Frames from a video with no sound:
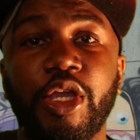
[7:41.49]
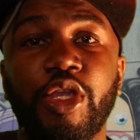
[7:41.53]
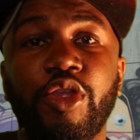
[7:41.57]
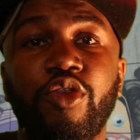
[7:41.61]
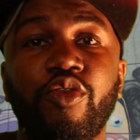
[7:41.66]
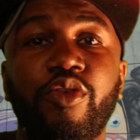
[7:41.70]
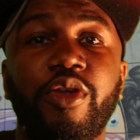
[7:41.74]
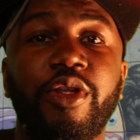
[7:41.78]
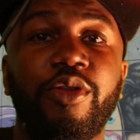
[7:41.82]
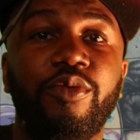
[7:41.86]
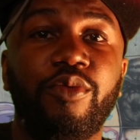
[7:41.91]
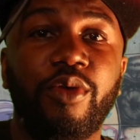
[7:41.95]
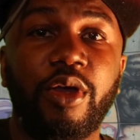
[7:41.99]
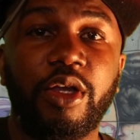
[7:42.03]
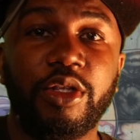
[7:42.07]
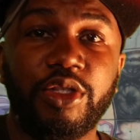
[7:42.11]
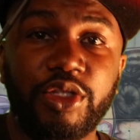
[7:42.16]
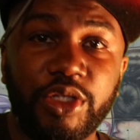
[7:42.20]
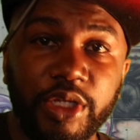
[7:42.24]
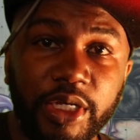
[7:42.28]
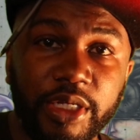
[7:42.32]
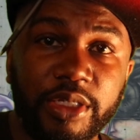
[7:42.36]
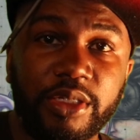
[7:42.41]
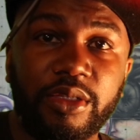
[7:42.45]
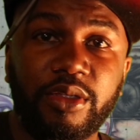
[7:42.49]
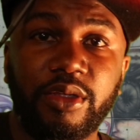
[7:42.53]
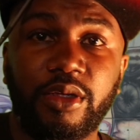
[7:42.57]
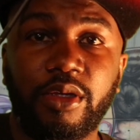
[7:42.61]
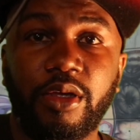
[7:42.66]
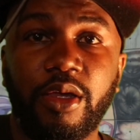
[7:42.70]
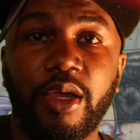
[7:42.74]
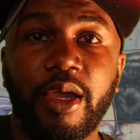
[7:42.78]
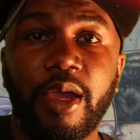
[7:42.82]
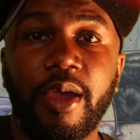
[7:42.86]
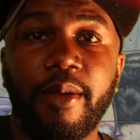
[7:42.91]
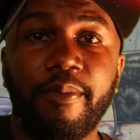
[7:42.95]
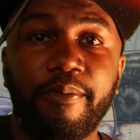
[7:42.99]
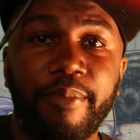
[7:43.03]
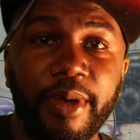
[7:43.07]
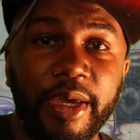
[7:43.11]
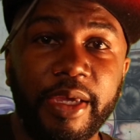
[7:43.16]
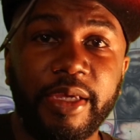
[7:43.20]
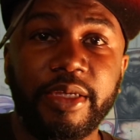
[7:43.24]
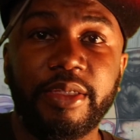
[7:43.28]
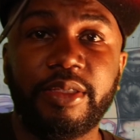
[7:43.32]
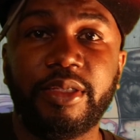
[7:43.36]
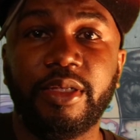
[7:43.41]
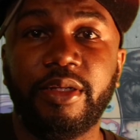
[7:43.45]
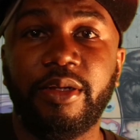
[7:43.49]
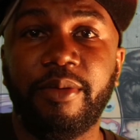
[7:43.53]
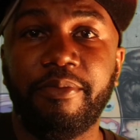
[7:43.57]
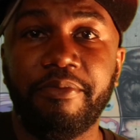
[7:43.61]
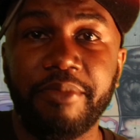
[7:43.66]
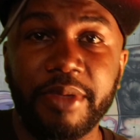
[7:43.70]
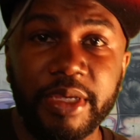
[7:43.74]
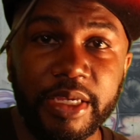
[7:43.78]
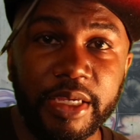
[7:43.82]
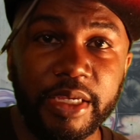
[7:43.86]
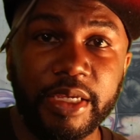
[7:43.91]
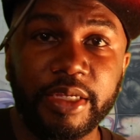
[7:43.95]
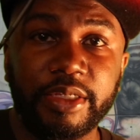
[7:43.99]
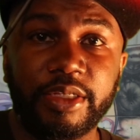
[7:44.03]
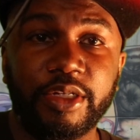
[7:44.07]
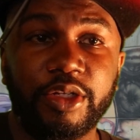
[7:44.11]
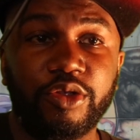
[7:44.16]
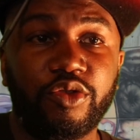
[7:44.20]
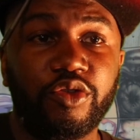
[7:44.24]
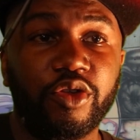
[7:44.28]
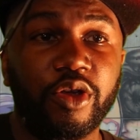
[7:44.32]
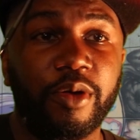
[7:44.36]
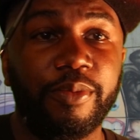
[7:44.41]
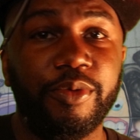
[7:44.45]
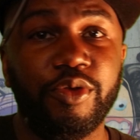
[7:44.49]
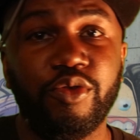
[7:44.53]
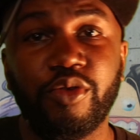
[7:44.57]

you can adjust the bass and the mids and the treble.